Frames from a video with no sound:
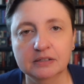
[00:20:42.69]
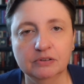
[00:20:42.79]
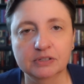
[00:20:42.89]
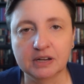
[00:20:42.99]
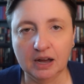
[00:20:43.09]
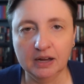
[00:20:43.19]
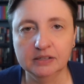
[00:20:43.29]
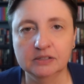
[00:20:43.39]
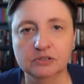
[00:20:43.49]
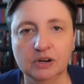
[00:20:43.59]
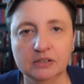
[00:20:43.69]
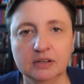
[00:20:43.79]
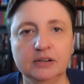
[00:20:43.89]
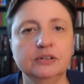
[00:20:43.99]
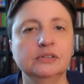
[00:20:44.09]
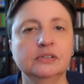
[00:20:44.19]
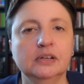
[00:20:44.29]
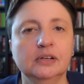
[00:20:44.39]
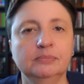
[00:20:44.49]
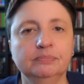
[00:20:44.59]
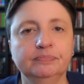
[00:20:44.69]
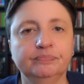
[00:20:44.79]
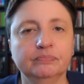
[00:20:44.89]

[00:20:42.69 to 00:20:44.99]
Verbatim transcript: you know, as guides, translators um,